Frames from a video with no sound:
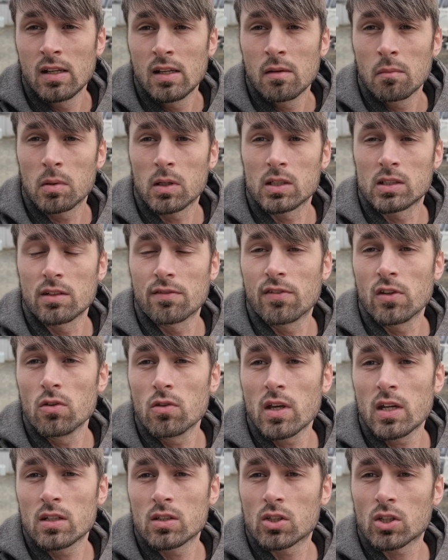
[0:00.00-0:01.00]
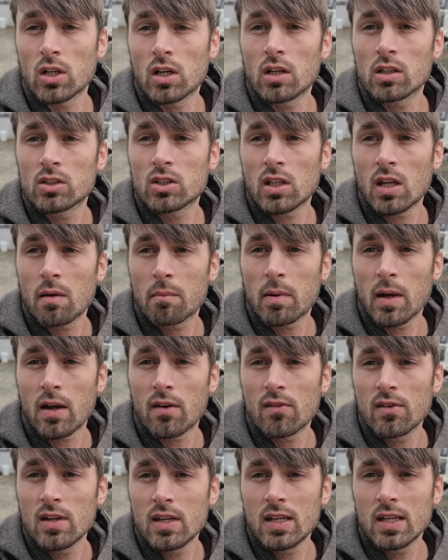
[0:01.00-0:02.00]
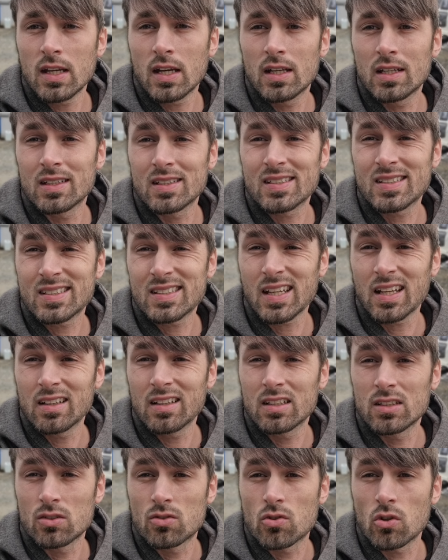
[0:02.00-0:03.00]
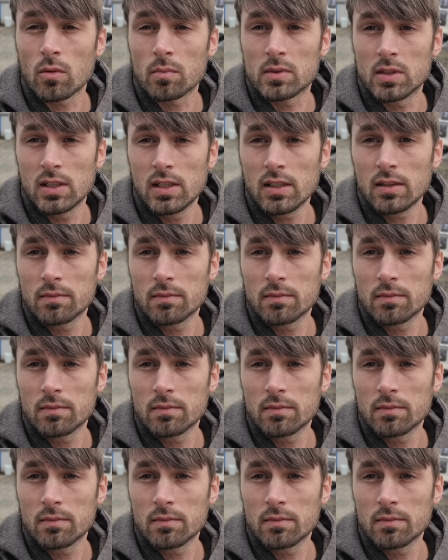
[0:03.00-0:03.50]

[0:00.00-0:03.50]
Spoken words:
Because if you then charge that battery and a cell has dropped in it,